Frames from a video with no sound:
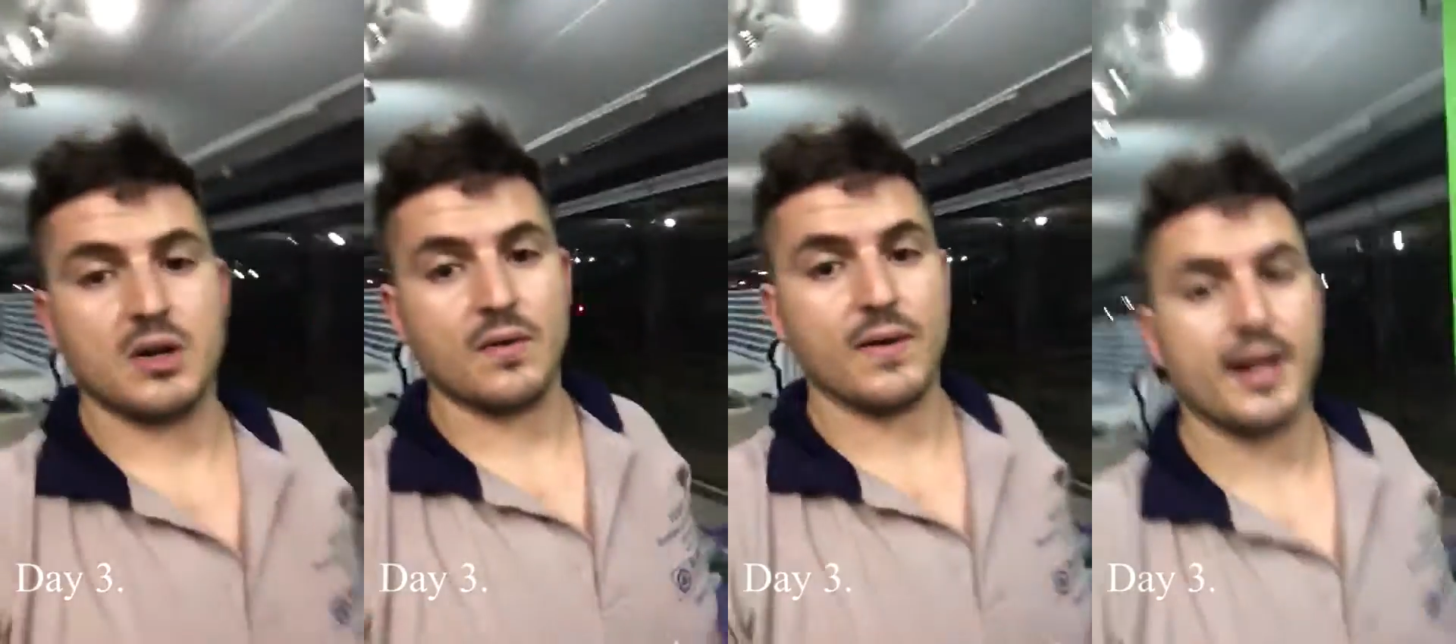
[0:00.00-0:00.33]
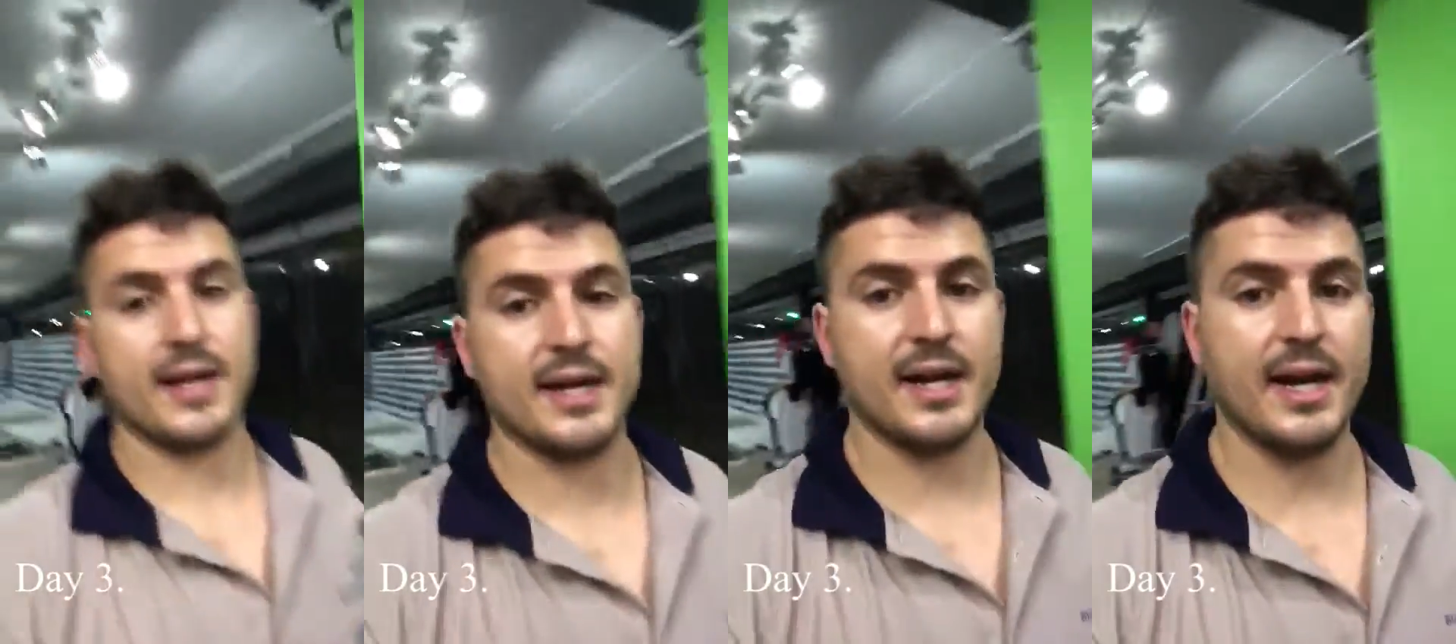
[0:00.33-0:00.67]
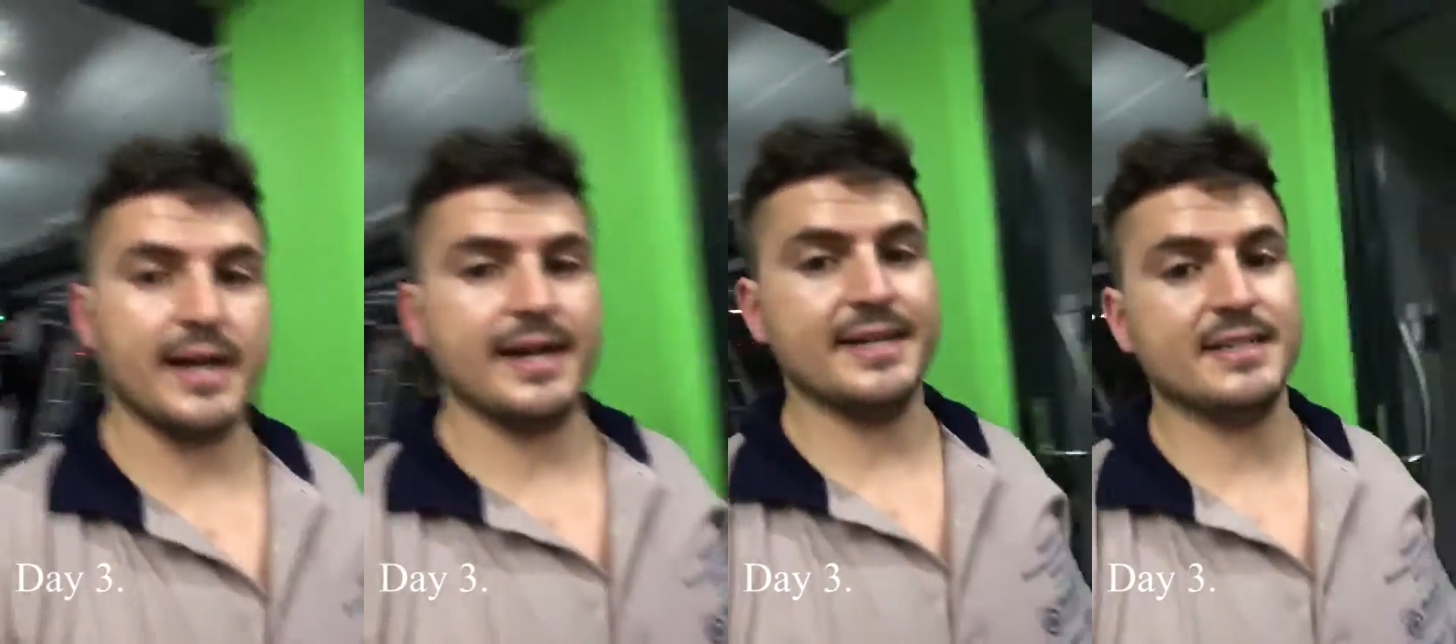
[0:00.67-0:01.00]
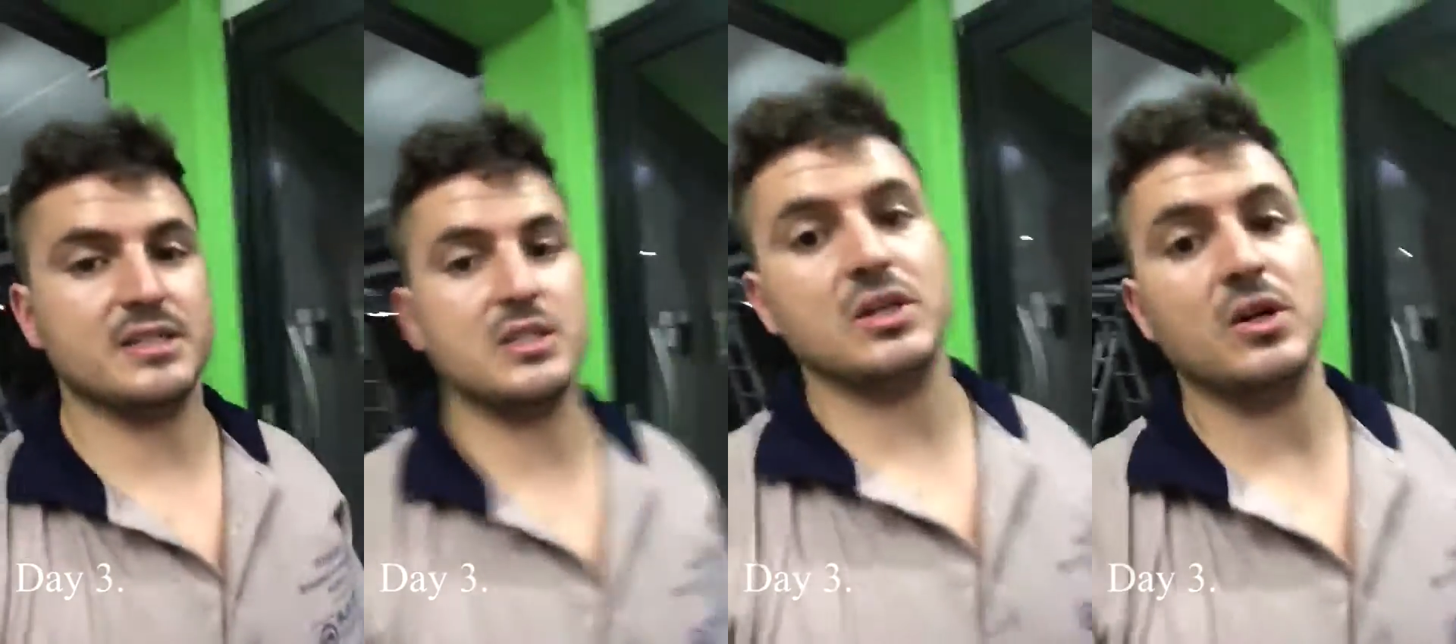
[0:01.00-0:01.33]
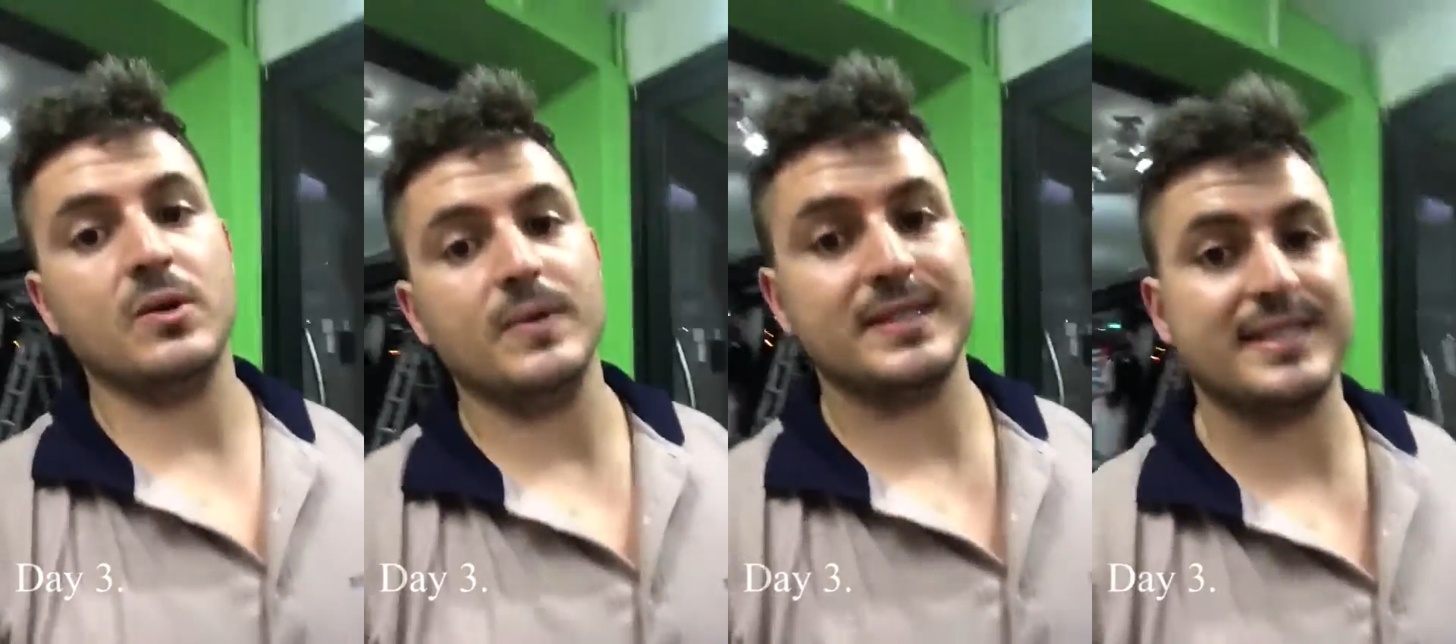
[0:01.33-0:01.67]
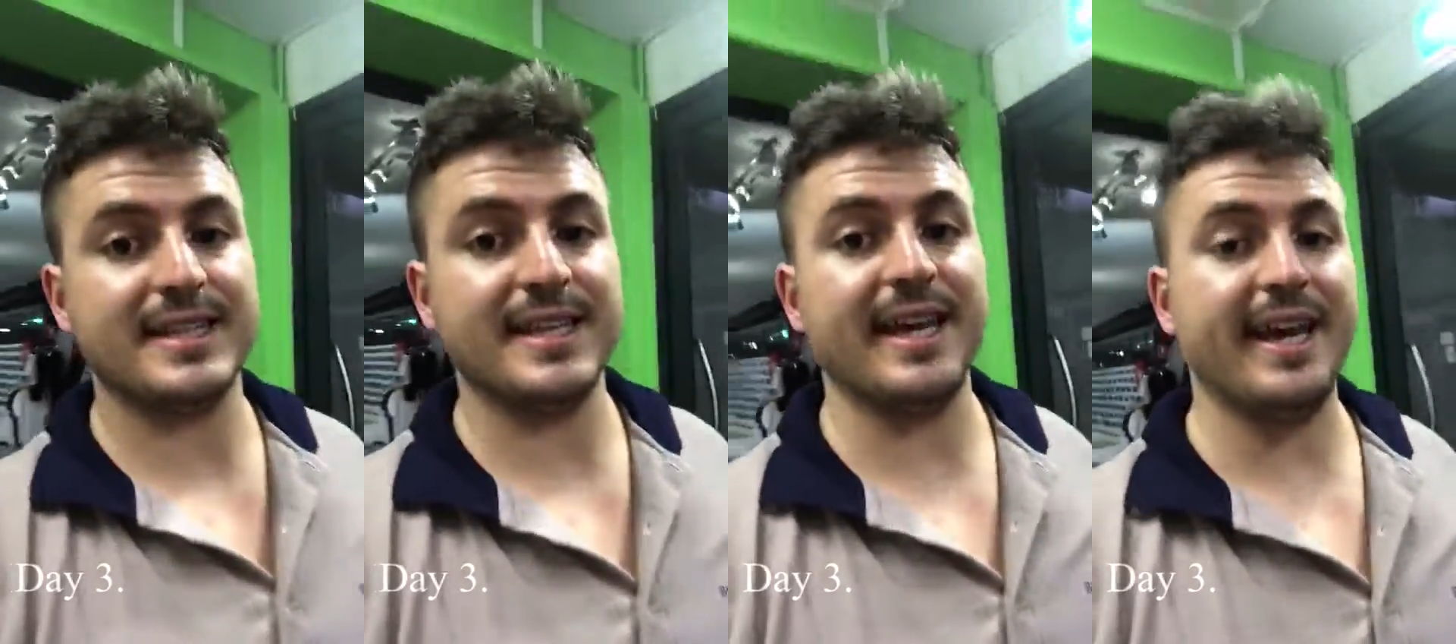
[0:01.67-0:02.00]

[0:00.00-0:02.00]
Alright, guys, so it's the